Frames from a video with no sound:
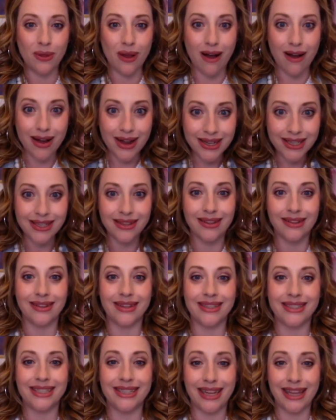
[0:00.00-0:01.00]
onto the
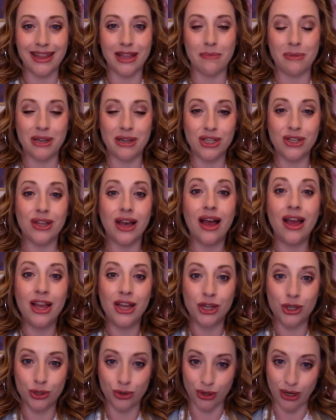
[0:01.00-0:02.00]
list to get them into the
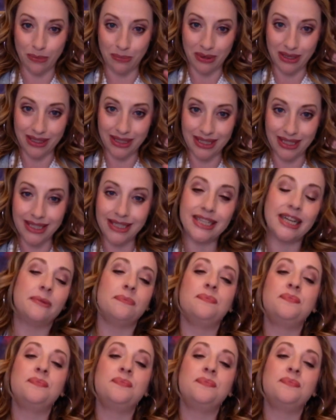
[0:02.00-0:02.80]
drip system.